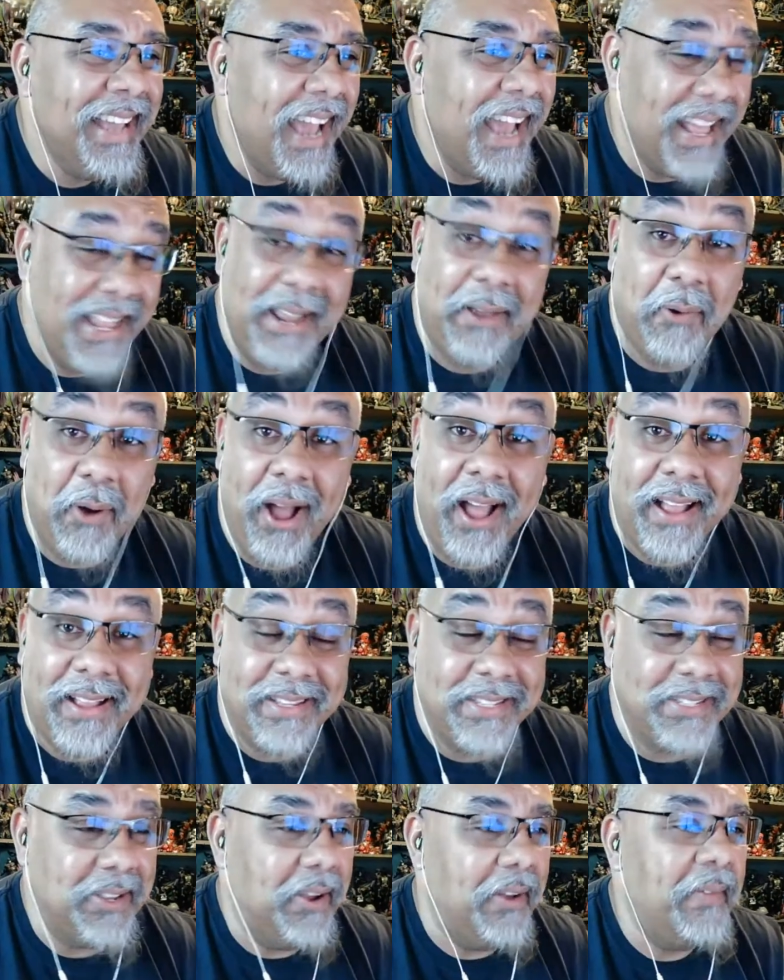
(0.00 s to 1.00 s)
And it
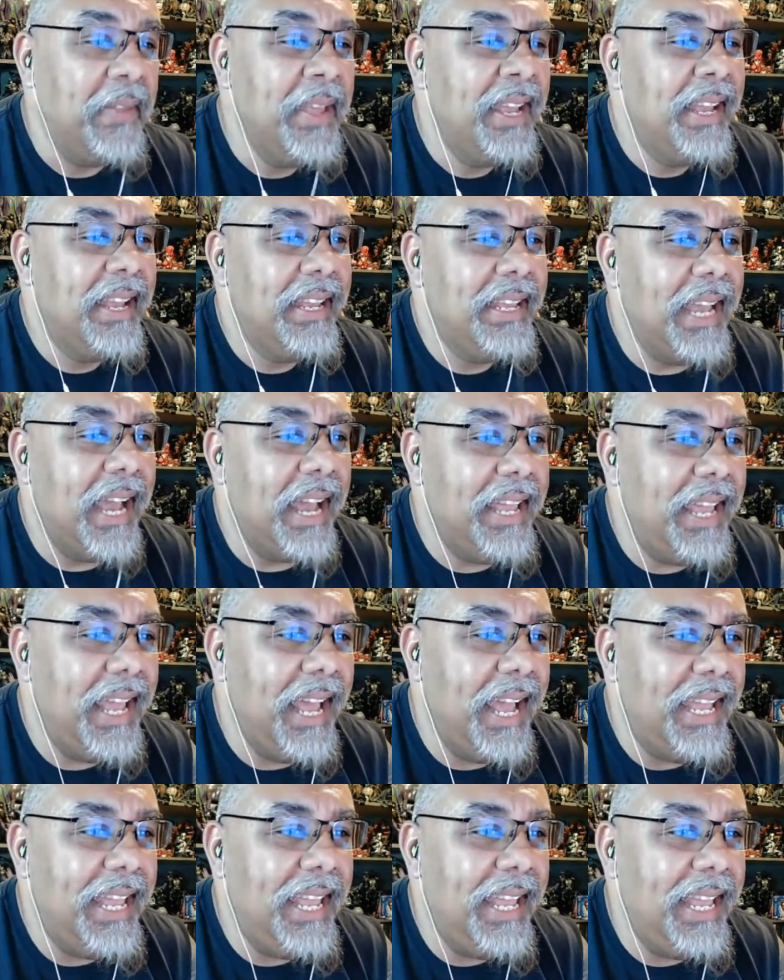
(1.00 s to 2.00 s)
was. So yeah,
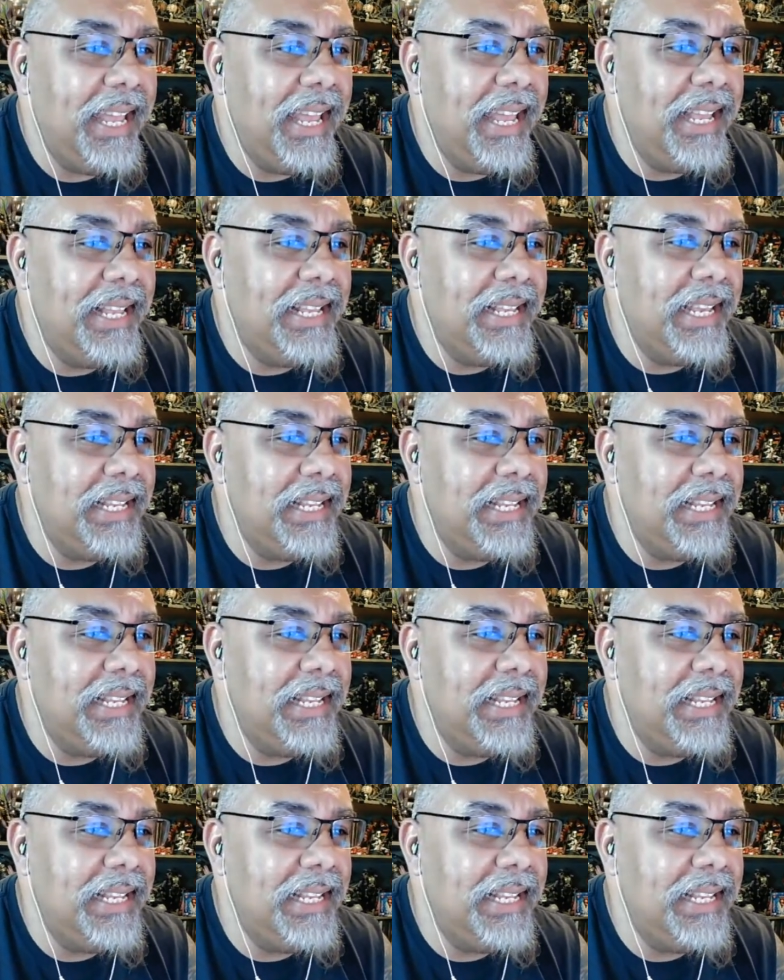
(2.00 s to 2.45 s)
he he, he